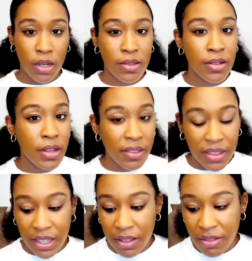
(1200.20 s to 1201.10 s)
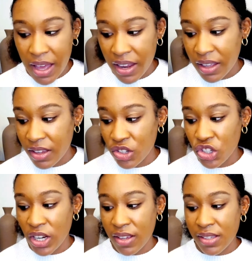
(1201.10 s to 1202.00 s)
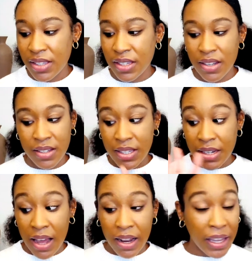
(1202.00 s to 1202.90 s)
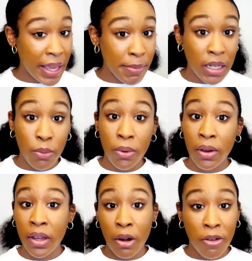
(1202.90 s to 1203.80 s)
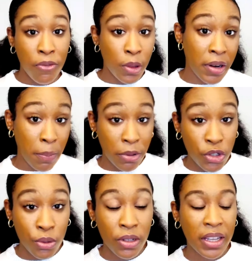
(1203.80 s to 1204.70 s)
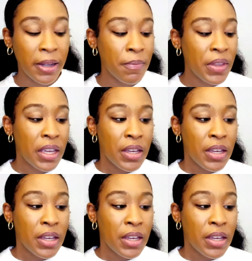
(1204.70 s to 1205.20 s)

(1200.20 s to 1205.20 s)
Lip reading: It is nothing that is just, it's not like Ebony Wood or Fleur de Patchouli.